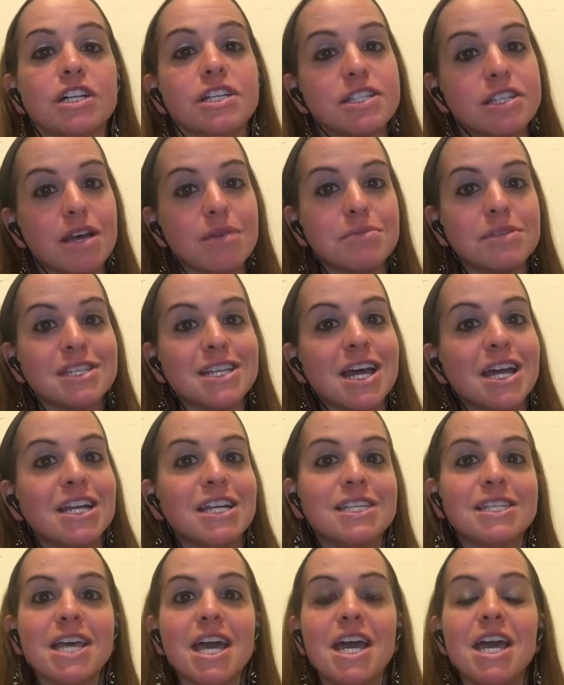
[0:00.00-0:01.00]
Some
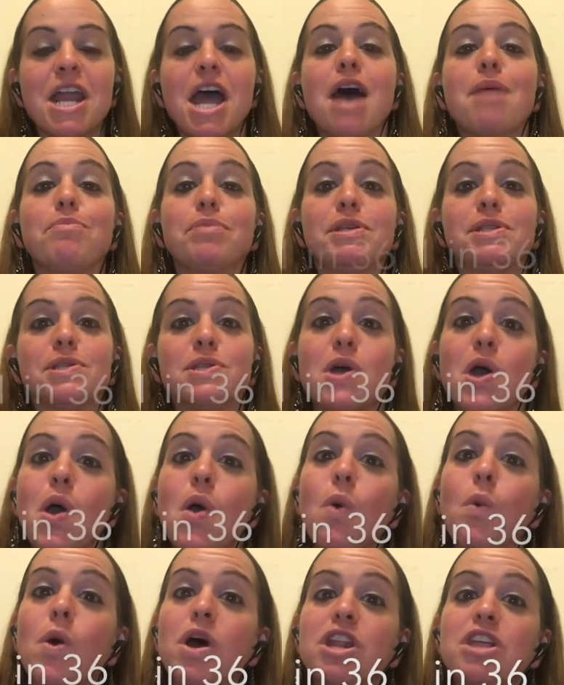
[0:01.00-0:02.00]
studies say it happens
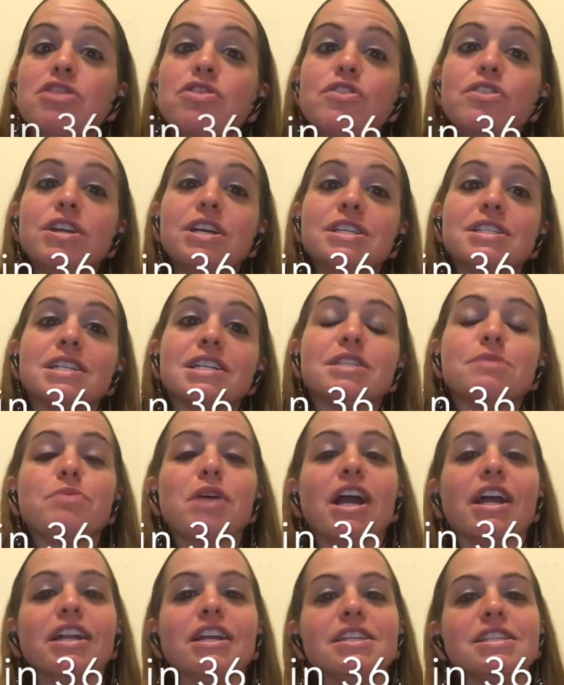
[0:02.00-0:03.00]
1 in 36
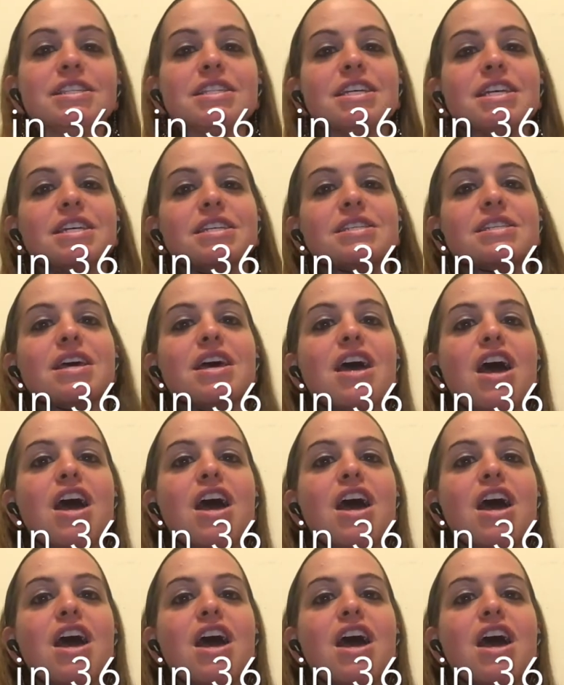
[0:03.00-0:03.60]
pregnancies.